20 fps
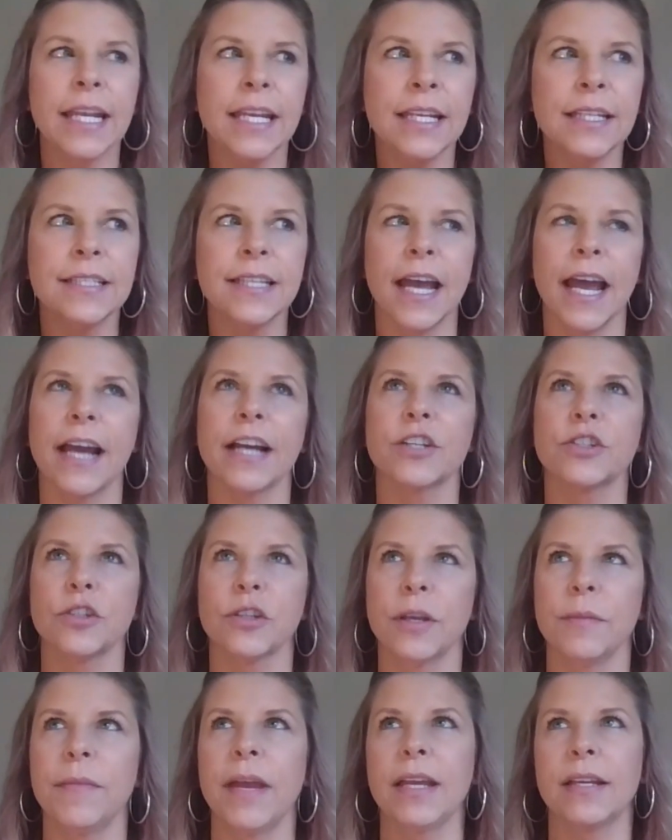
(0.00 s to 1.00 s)
I need to
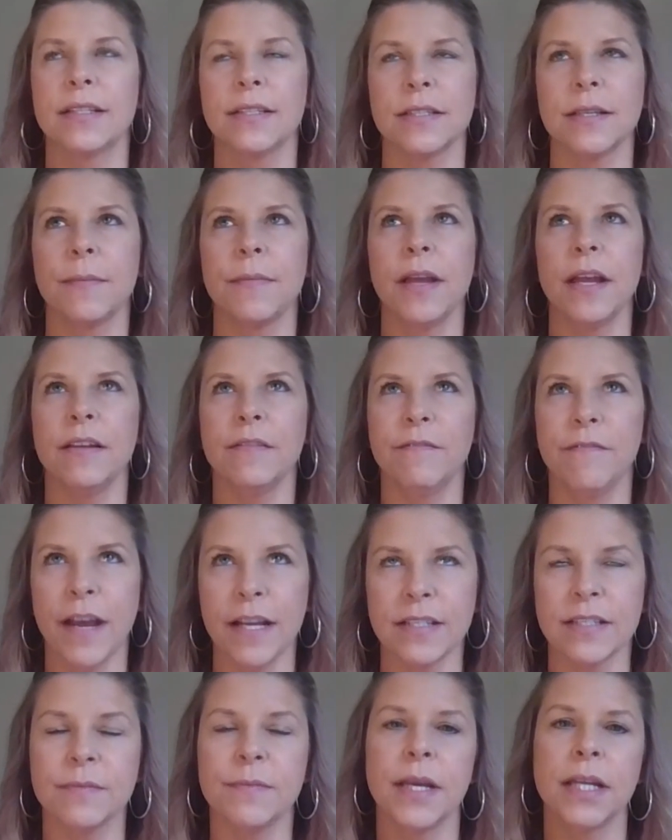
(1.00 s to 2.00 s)
actually make some
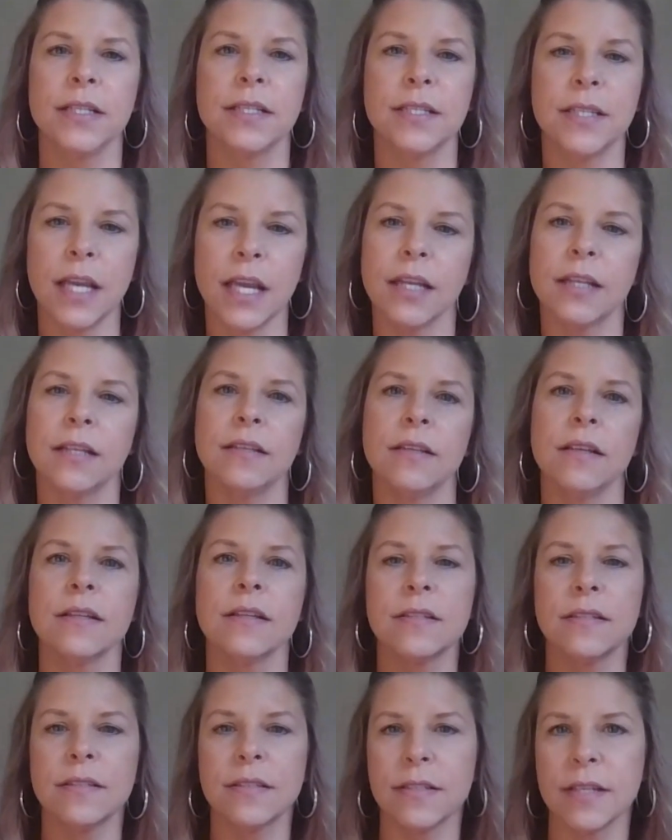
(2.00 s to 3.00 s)
investments
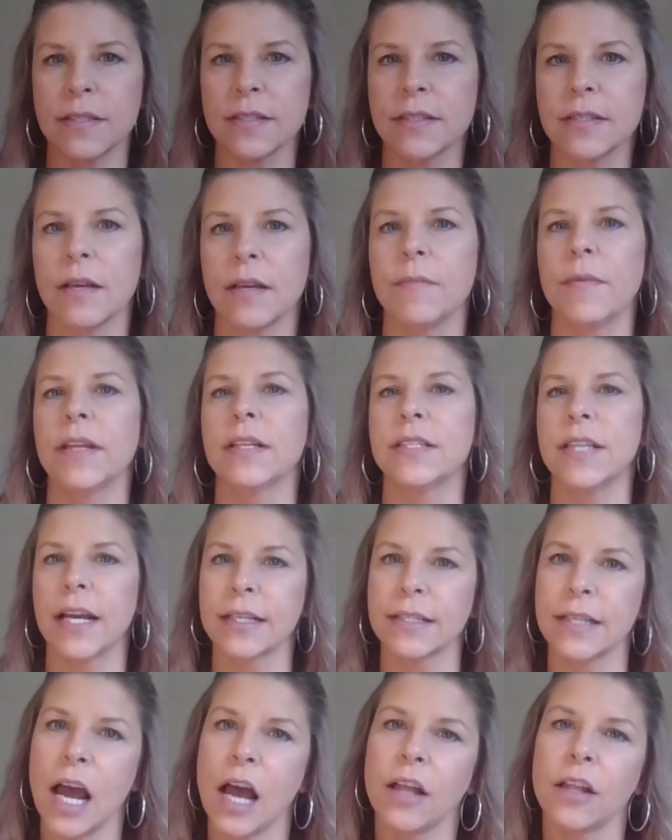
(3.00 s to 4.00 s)
in system, in
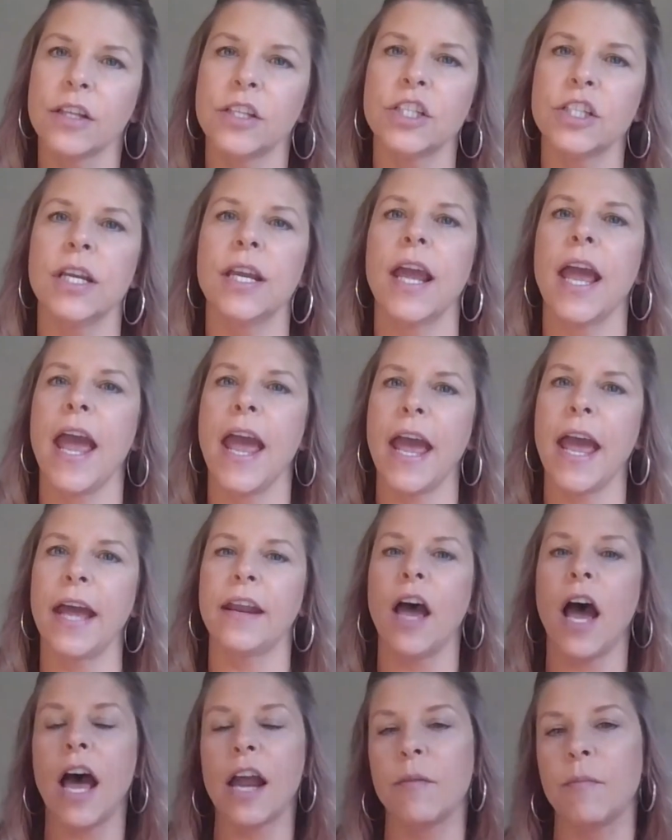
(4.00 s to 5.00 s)
technology
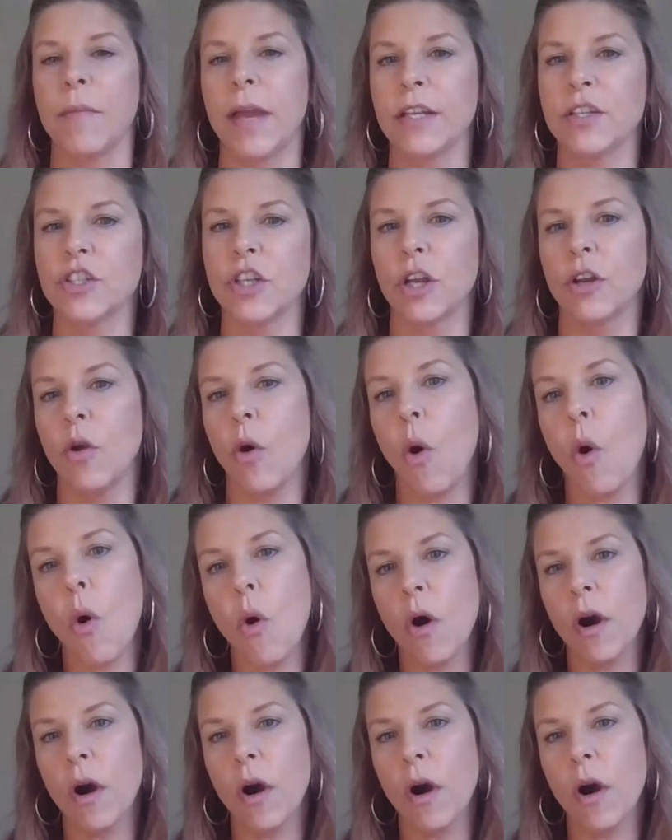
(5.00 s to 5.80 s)
and automation,